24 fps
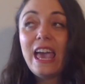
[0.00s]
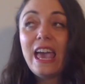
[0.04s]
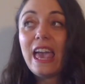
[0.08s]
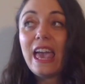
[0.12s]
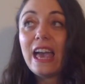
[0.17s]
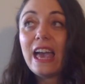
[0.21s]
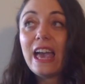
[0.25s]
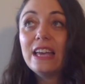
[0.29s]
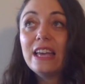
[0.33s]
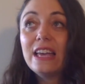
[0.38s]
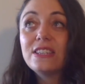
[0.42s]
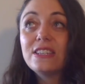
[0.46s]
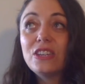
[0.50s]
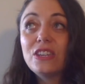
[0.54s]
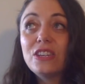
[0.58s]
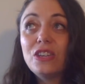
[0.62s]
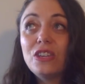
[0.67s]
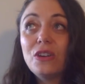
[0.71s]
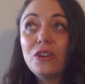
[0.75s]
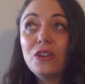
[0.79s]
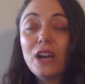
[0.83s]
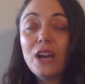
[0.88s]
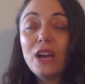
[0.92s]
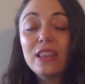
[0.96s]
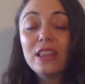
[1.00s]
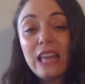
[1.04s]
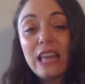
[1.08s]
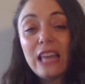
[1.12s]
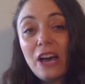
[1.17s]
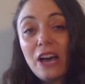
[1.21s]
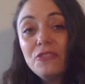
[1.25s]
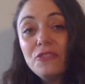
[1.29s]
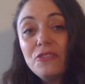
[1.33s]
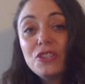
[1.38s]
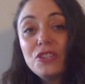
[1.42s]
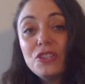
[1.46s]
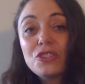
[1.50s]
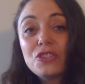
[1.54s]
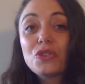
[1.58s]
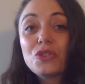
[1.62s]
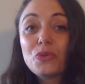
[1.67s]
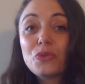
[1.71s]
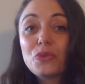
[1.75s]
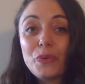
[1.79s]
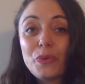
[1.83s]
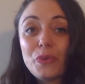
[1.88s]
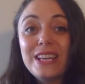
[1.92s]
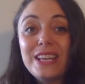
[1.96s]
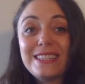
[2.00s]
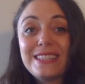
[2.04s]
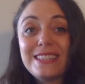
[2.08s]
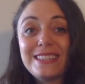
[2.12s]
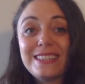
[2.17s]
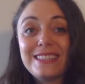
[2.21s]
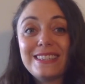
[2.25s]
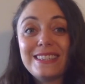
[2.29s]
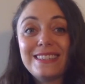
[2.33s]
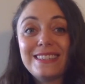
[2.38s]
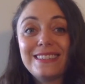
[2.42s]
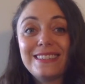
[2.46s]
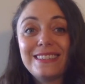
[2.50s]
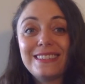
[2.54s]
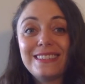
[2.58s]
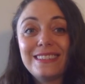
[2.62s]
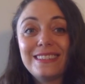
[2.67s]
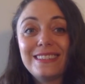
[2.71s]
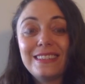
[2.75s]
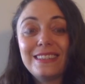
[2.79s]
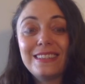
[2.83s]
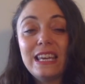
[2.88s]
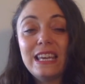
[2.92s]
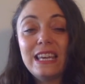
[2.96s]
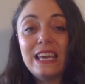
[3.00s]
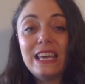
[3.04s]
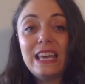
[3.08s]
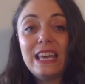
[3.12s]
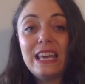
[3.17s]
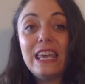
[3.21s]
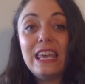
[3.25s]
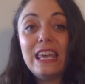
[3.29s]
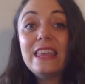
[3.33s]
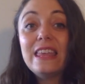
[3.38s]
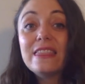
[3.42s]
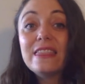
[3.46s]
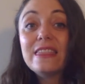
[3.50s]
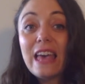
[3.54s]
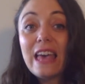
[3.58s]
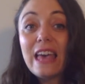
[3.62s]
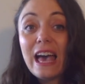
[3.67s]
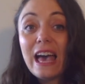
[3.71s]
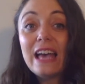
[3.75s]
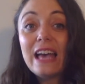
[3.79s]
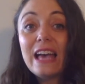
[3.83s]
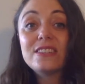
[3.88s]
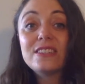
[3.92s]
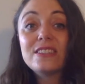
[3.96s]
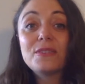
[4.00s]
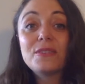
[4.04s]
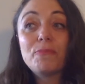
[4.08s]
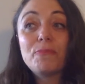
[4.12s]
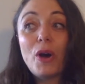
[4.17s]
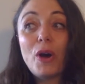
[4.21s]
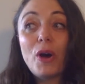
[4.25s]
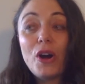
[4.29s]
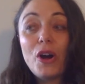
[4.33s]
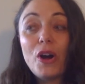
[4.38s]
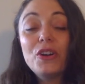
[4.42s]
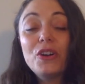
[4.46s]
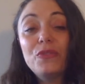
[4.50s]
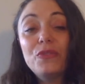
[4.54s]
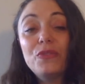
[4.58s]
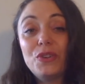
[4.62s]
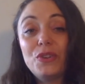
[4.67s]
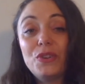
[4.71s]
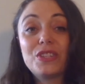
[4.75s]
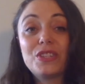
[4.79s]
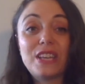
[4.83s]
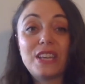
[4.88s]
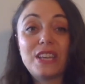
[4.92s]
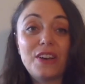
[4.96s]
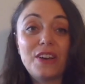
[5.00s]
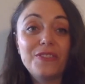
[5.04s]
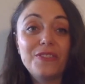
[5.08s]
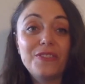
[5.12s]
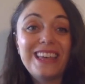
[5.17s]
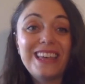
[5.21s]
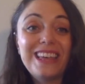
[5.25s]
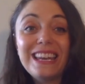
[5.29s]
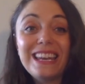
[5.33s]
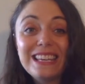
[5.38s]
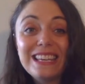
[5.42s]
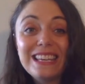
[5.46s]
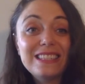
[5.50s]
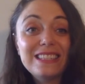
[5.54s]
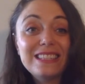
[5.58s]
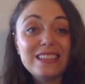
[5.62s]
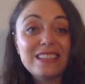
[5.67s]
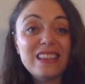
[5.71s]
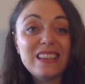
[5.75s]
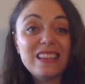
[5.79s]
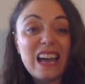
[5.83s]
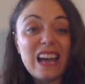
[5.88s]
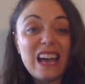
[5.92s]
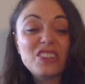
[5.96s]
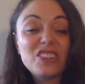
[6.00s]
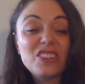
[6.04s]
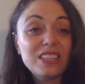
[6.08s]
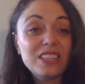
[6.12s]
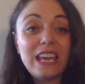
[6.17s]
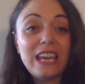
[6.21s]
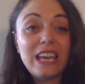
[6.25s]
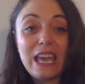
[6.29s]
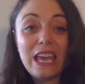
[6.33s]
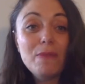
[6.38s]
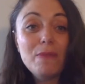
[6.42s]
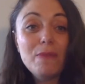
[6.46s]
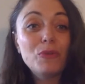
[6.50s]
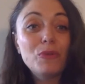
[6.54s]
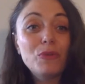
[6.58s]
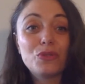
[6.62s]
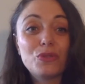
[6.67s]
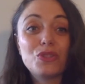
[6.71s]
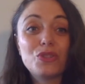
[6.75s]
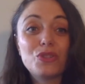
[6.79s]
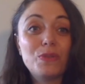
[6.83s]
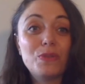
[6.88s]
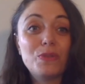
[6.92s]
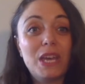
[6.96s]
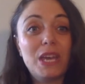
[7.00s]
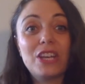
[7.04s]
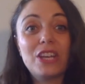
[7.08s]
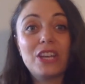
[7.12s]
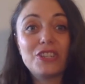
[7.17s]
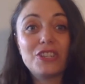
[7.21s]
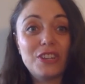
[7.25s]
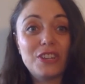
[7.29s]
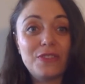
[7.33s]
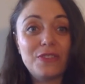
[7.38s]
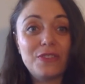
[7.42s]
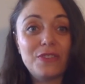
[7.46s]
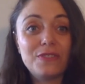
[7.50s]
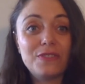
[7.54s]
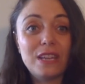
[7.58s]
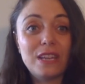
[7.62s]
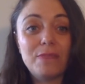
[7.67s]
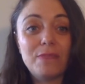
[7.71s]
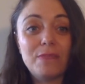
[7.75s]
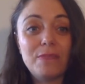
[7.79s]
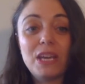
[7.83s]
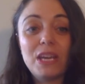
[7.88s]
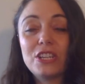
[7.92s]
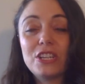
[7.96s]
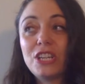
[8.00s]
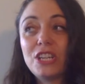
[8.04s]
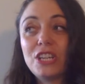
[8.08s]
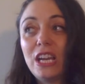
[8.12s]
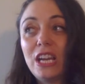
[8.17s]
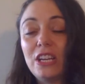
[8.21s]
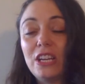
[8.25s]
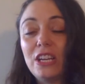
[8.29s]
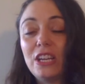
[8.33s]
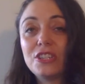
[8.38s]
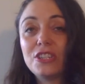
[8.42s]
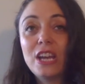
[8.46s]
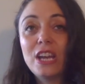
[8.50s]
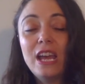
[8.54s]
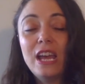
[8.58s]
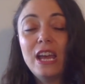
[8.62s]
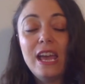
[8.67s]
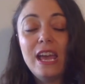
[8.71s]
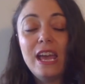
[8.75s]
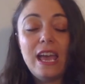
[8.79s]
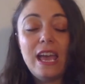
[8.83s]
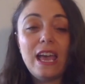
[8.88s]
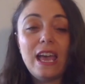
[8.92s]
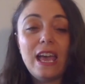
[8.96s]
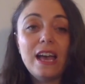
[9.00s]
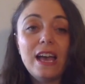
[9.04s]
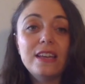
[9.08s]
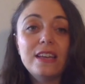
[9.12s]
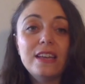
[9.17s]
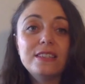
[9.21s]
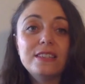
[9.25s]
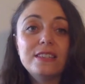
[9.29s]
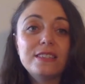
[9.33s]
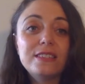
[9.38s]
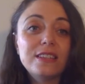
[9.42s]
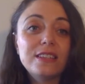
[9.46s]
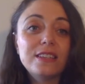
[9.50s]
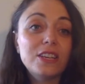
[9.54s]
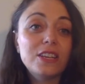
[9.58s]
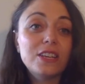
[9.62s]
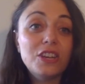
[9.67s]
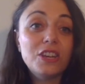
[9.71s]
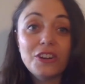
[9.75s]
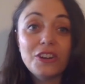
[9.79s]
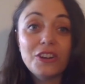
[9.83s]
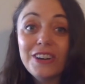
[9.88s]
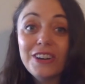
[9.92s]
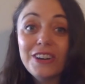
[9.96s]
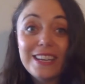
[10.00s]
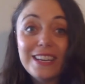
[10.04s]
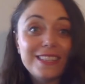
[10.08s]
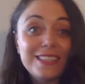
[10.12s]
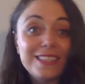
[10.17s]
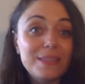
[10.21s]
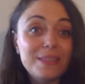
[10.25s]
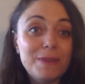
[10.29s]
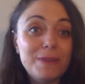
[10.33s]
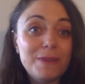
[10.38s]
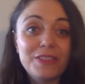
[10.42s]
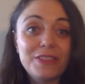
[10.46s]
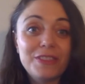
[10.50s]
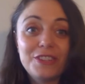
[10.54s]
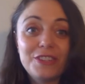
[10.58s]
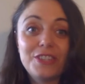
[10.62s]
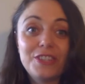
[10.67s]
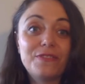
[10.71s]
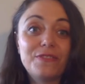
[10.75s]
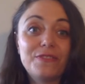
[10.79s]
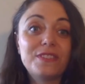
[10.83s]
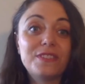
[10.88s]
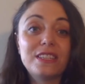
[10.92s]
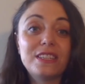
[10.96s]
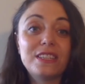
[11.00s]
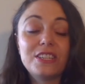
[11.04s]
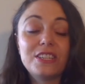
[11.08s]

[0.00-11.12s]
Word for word: And you're allowed to trust in that part of yourself that is actually able to make a shift and make a change and curious about the shifts